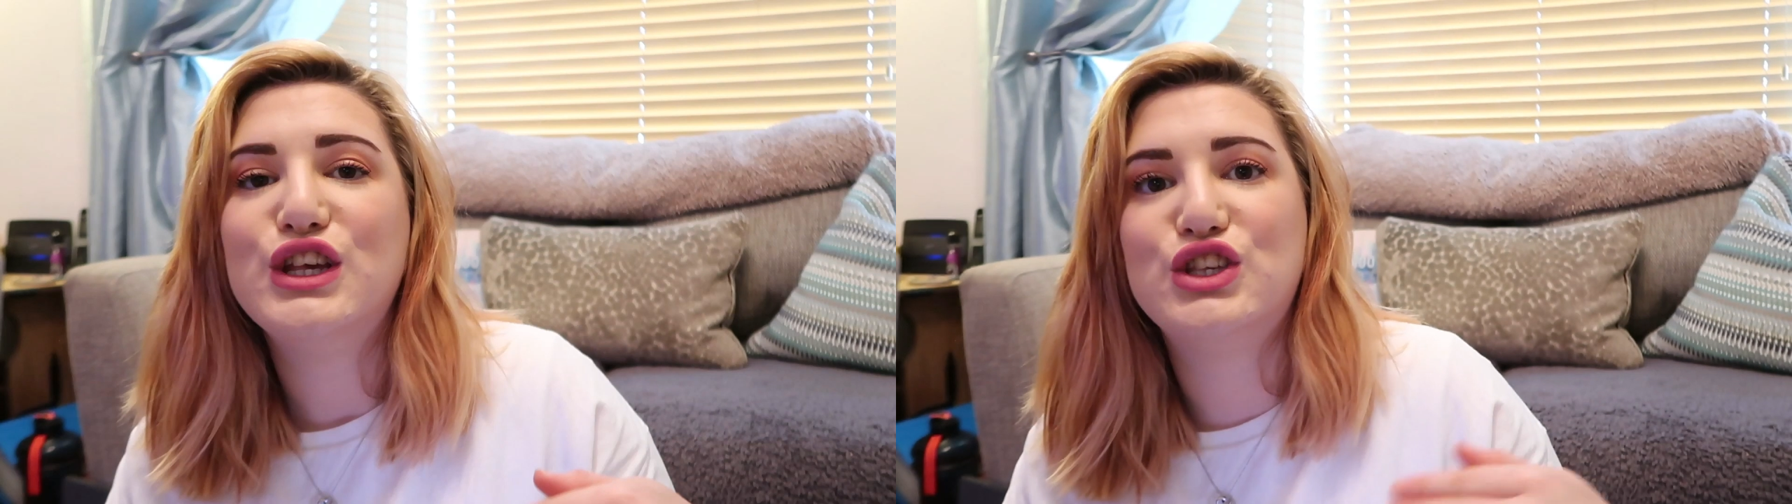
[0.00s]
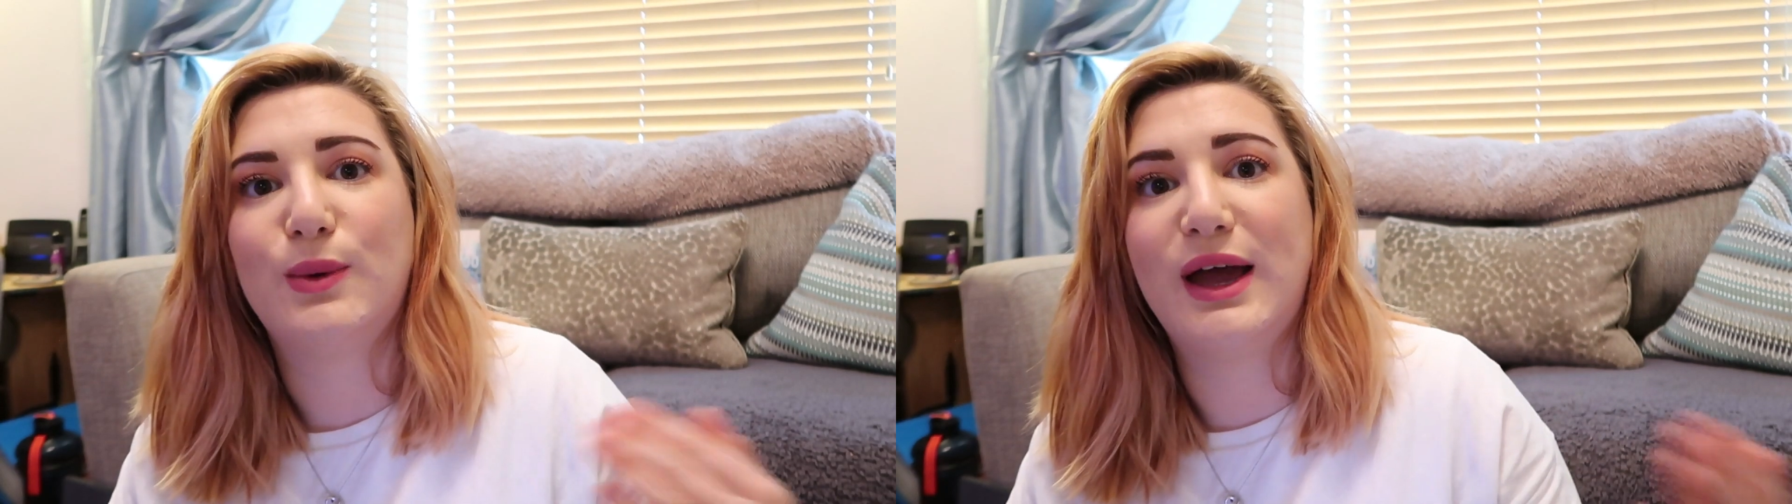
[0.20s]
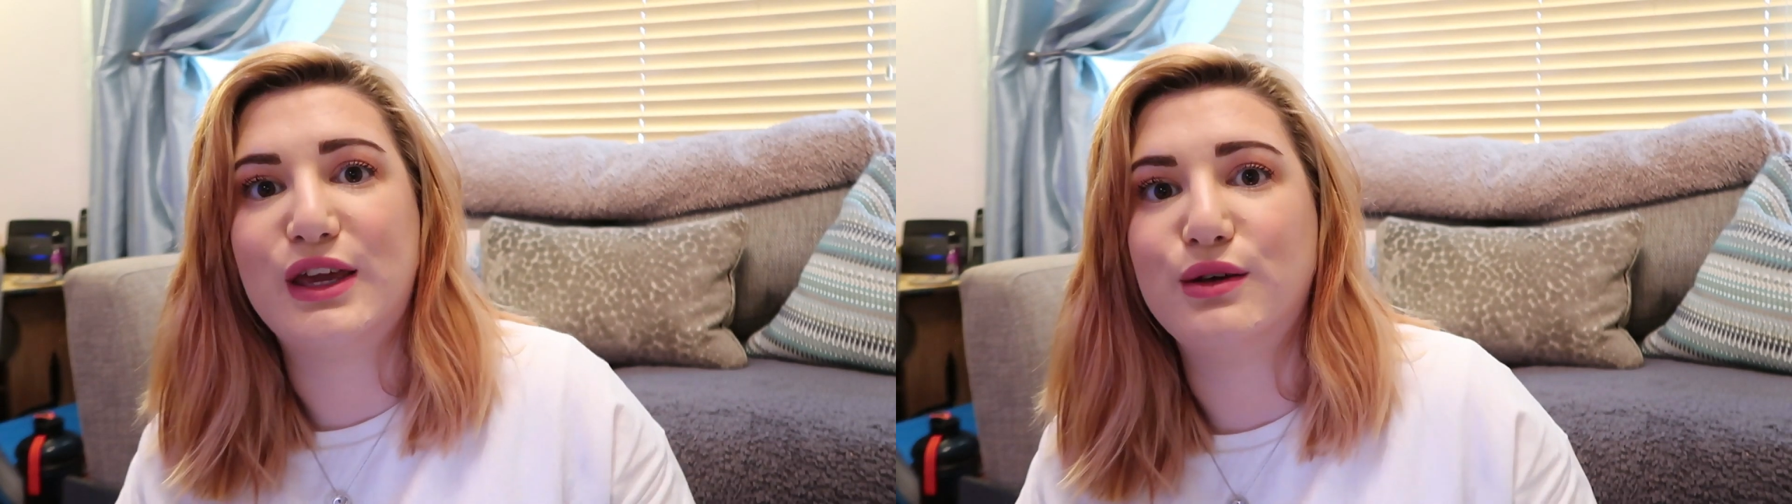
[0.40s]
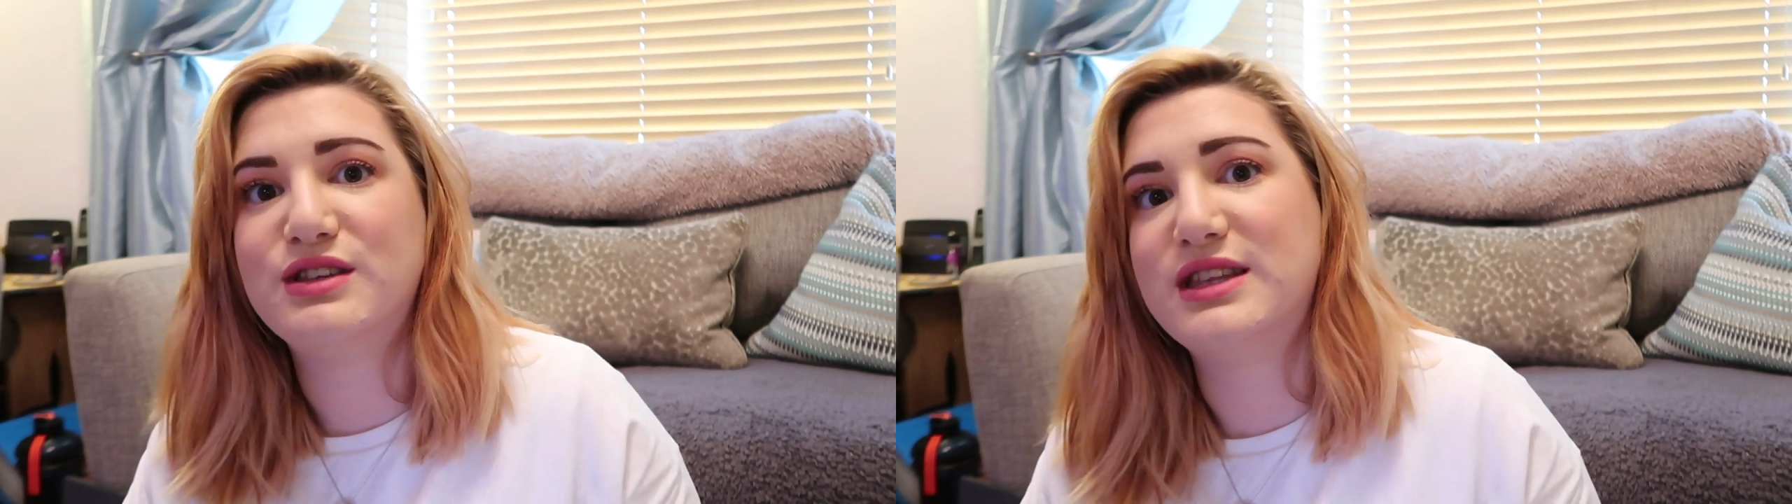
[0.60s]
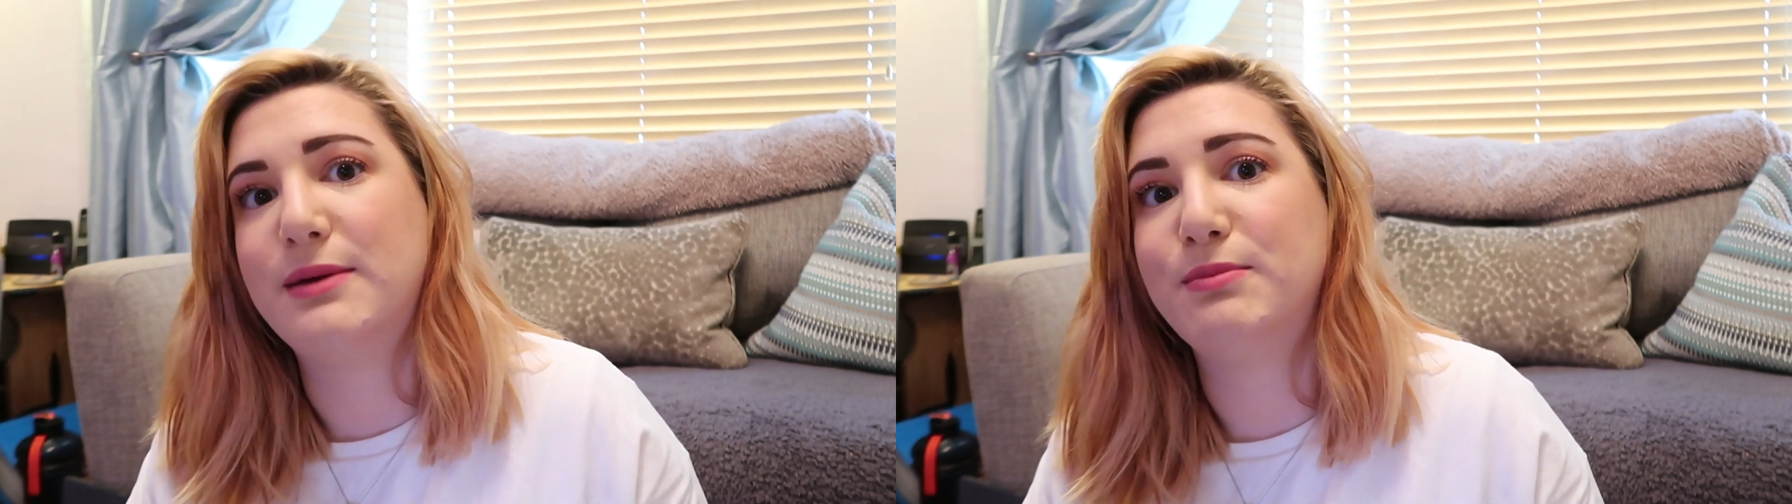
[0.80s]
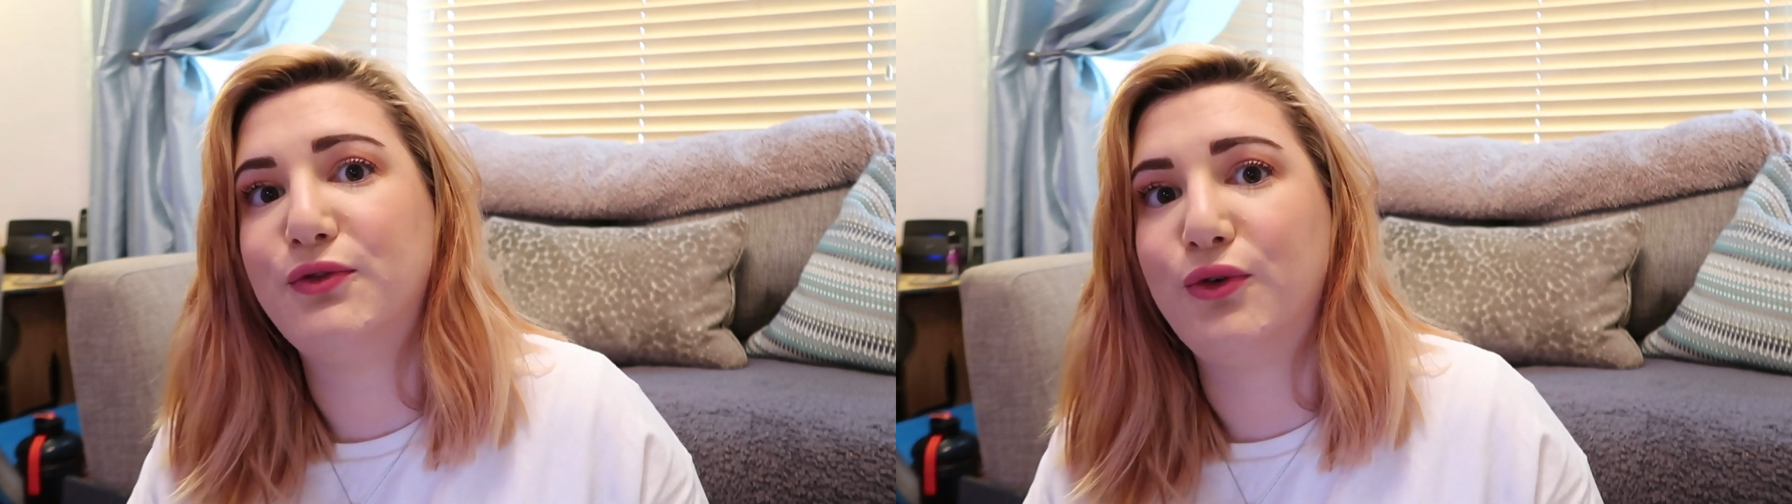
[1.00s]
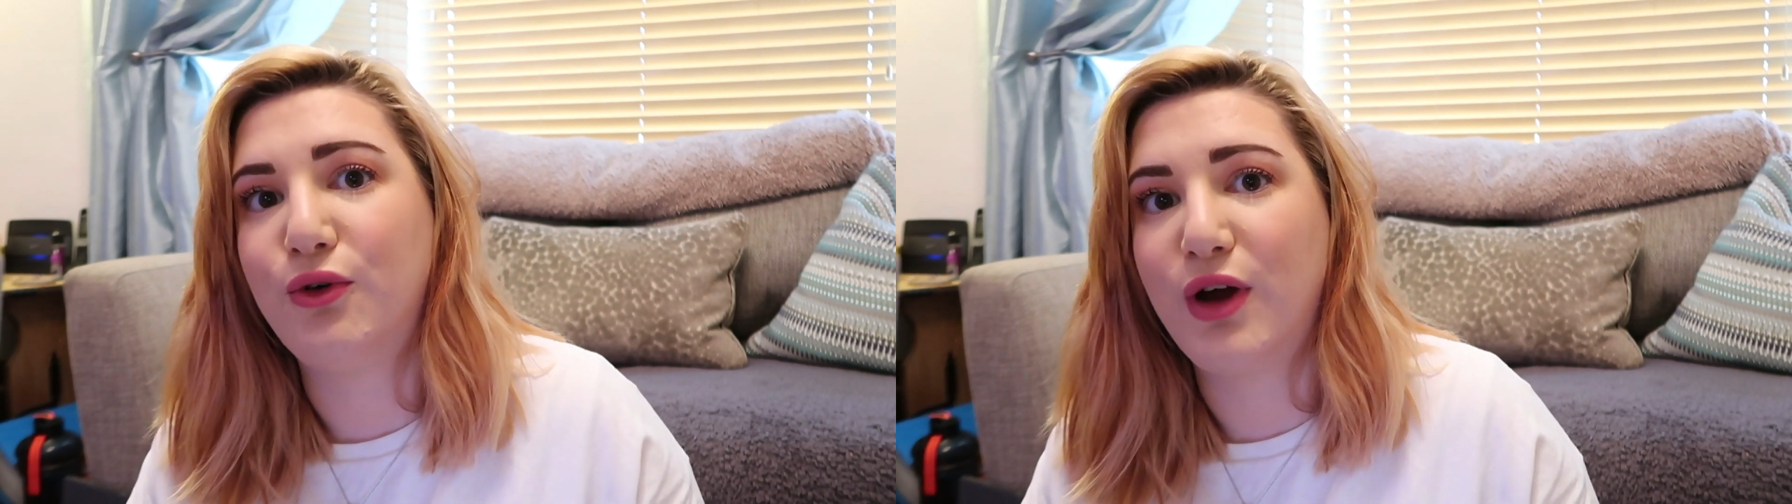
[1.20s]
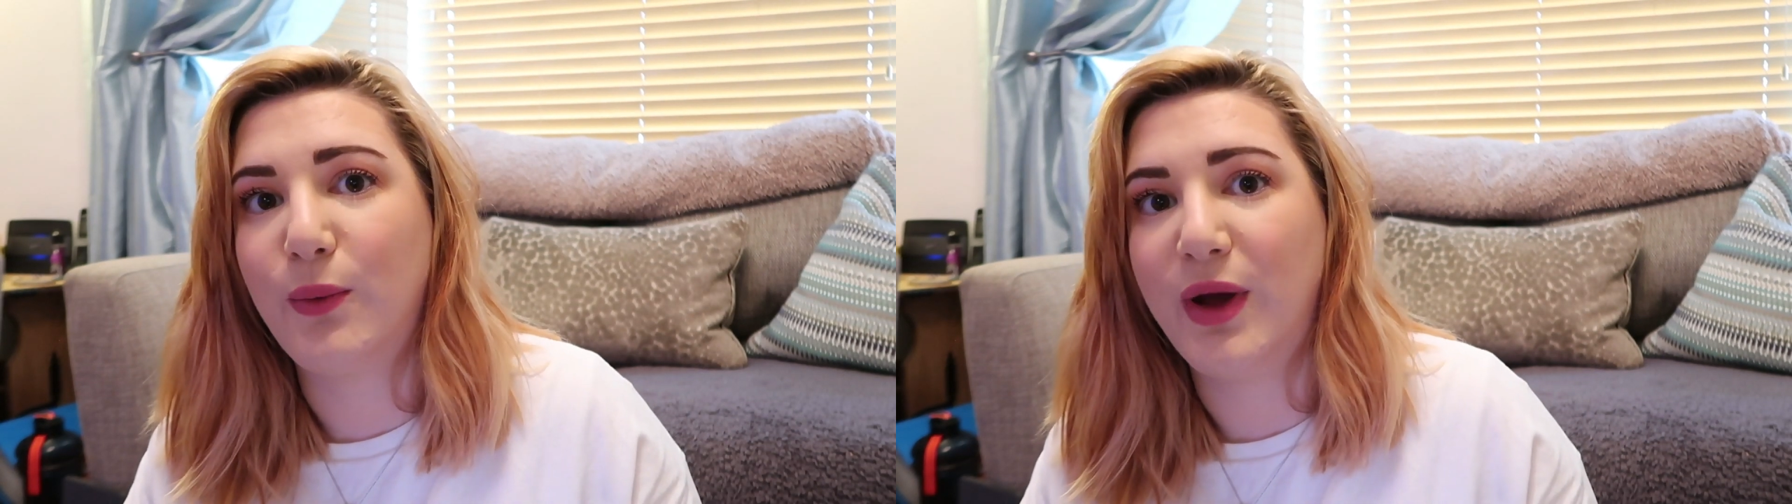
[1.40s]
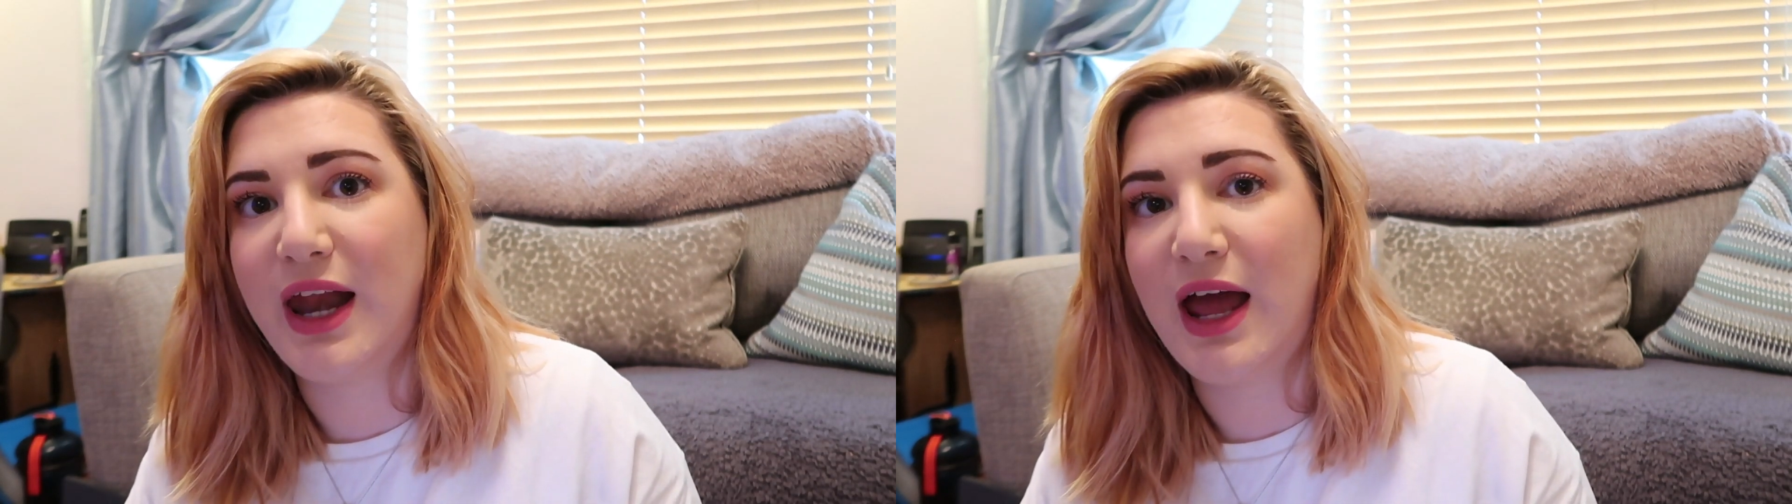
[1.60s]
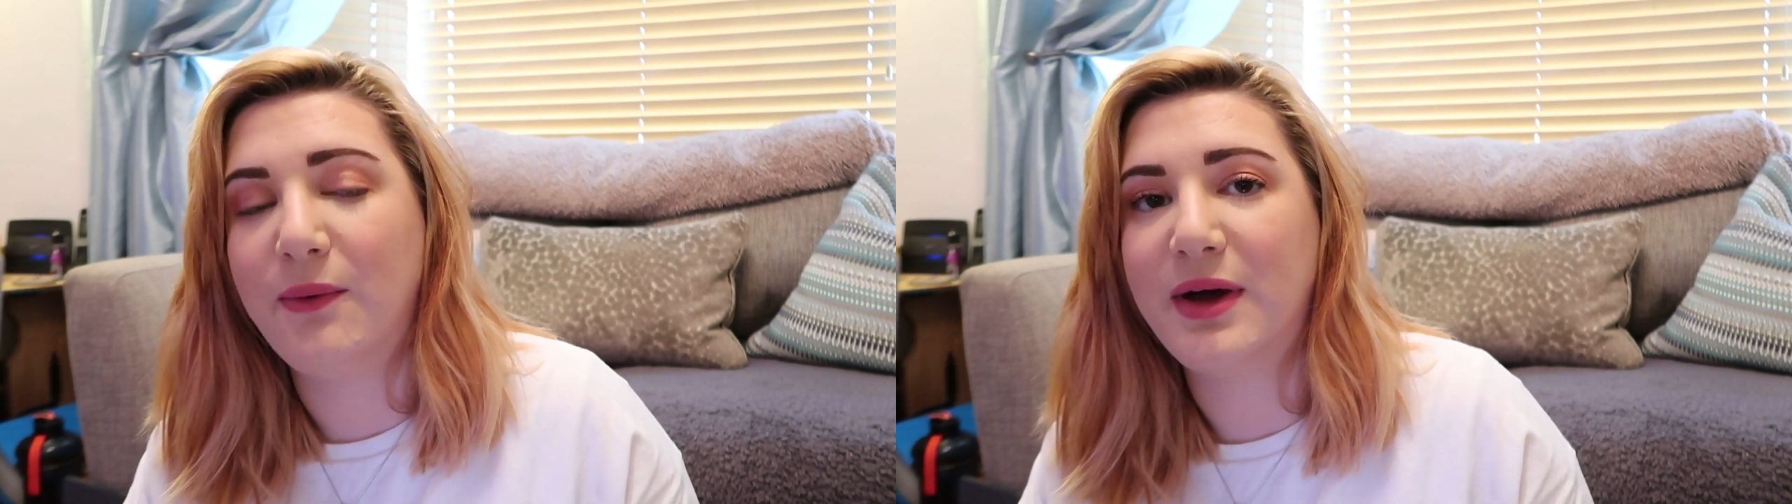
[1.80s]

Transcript: so I used them before I went out,